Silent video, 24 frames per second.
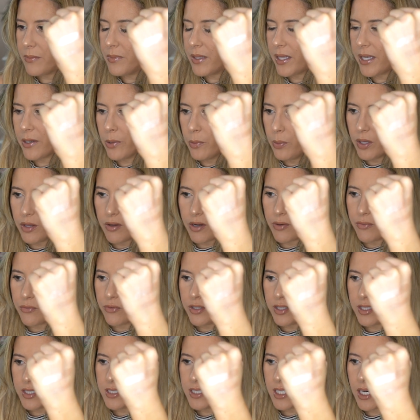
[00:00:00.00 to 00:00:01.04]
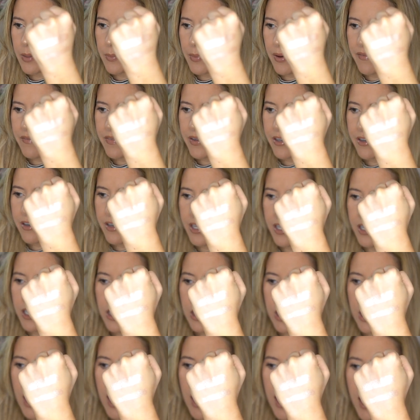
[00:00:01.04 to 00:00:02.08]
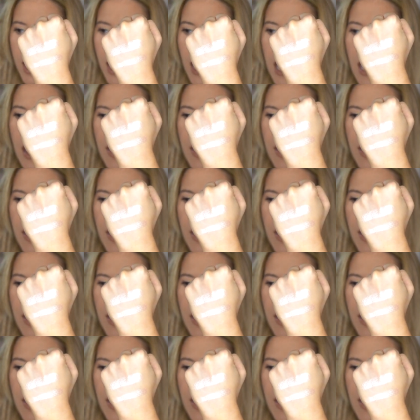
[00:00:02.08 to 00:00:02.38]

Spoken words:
like whether I really dug my finger in or not.